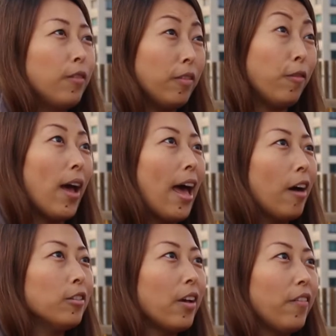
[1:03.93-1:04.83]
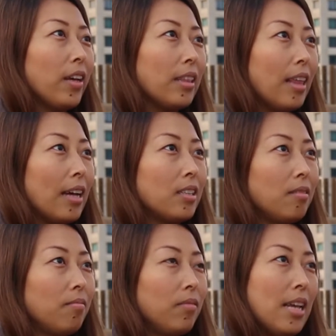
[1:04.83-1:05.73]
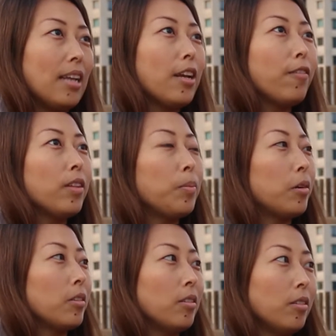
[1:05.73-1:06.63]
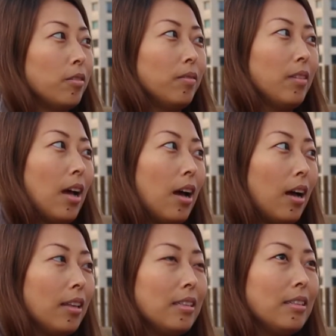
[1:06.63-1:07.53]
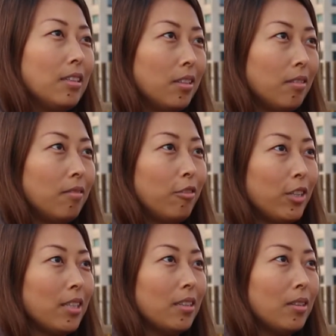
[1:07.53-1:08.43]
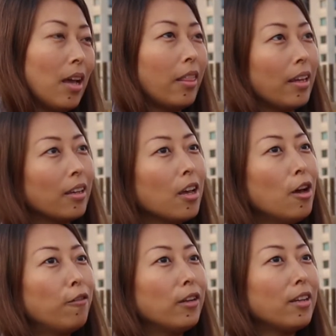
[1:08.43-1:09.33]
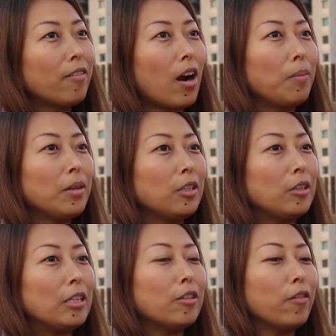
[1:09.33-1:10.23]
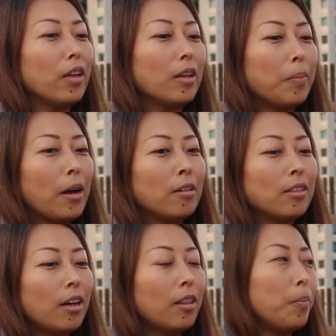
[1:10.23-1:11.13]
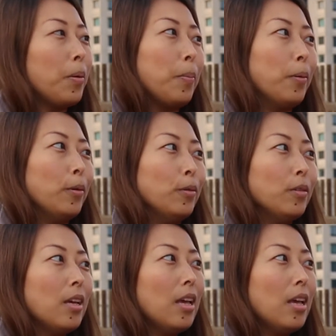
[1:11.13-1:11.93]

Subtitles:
For health, I think that's definitely personal decisions, reasons. I think for the environment, you need to think about other people.